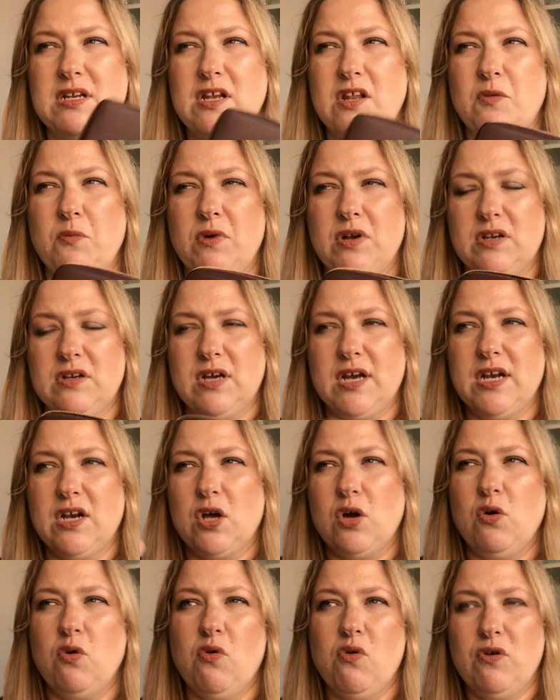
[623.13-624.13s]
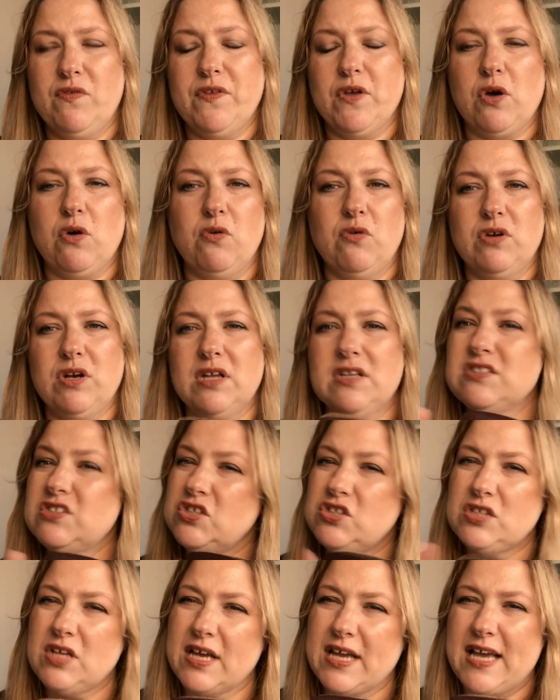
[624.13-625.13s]
Another one kind of caught on the corner.
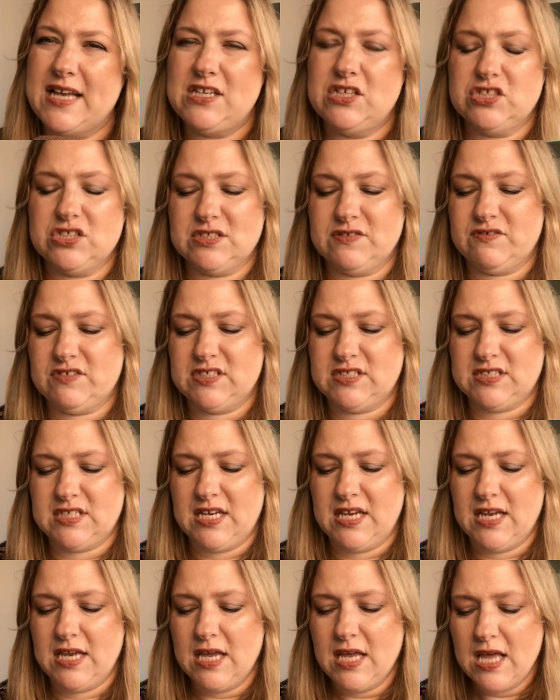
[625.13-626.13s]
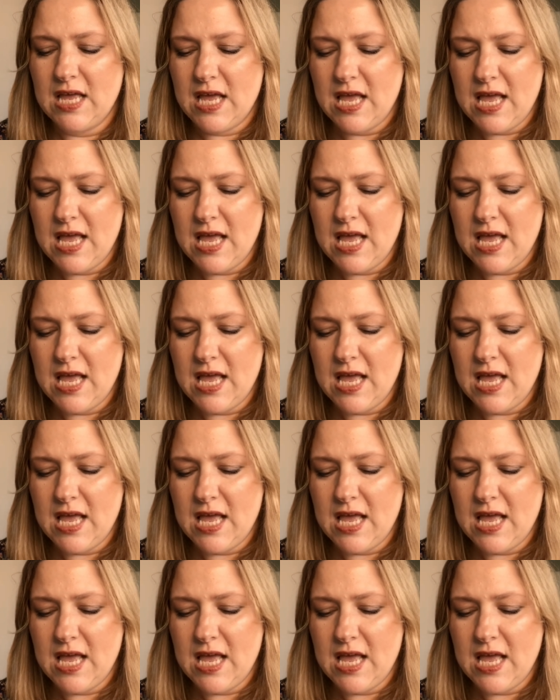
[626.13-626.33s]
So you, again, you just have to see.